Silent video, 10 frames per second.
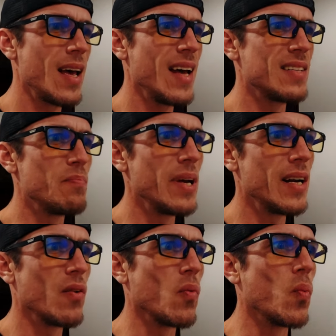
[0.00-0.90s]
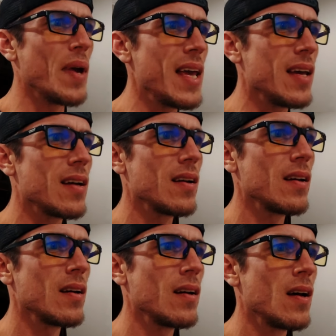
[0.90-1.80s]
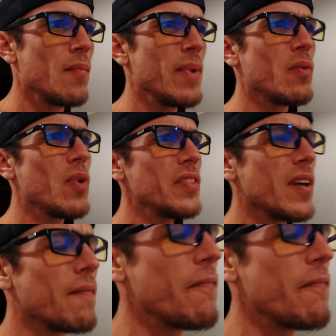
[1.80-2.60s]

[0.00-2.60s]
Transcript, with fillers: It's been a week. Man, what the